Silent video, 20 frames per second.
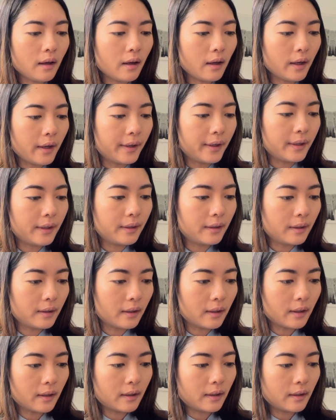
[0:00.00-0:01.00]
And
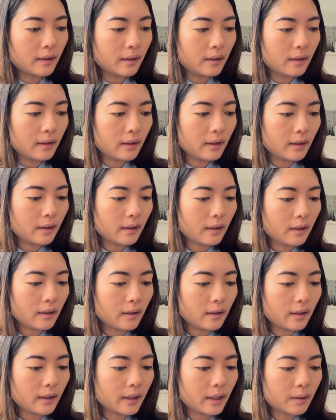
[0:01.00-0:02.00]

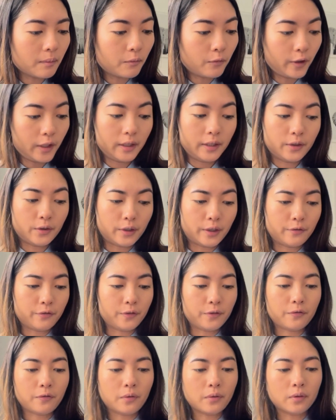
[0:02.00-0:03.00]
I'm really
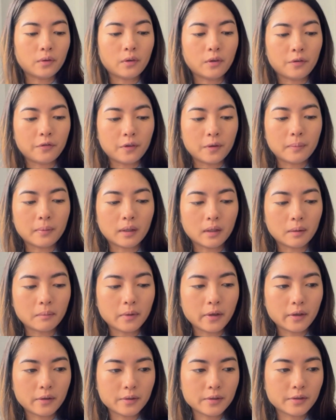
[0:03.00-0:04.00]
grateful for the offer, but I'm
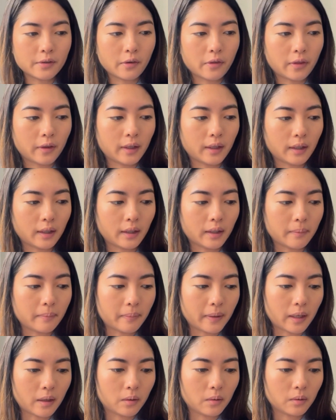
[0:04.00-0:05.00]
also thinking
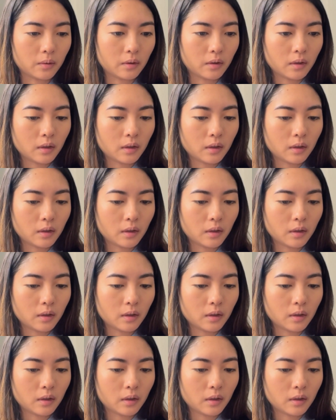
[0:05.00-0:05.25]
about